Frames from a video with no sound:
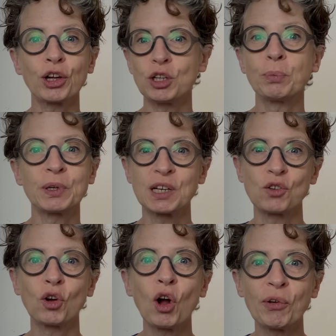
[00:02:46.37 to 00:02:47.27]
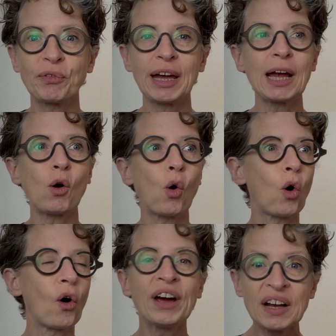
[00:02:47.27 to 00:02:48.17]
you put in your coffee,
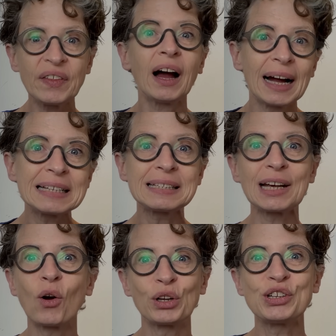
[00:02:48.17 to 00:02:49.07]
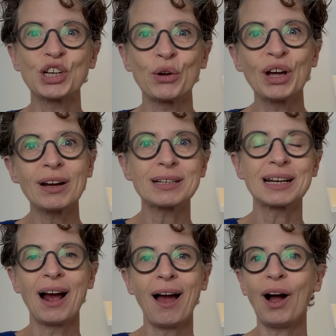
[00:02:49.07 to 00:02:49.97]
or the icing on a donut,
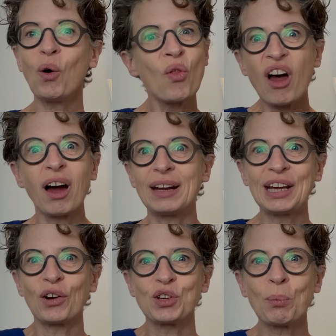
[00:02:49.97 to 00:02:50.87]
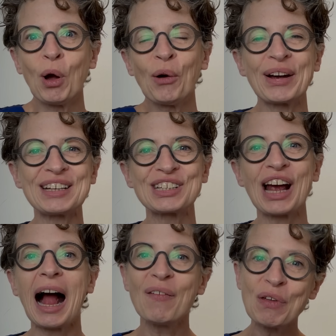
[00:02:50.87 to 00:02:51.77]
or the honey on your porridge.
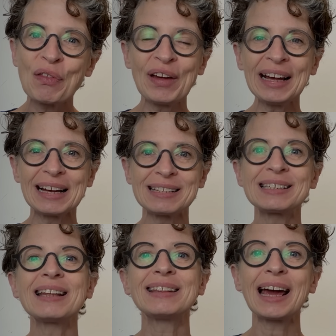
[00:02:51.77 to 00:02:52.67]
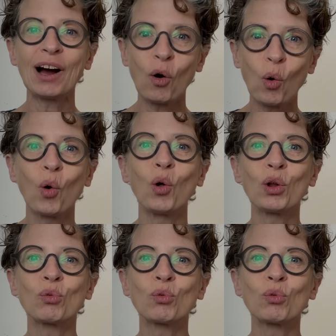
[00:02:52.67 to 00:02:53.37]
And the thing is, they are all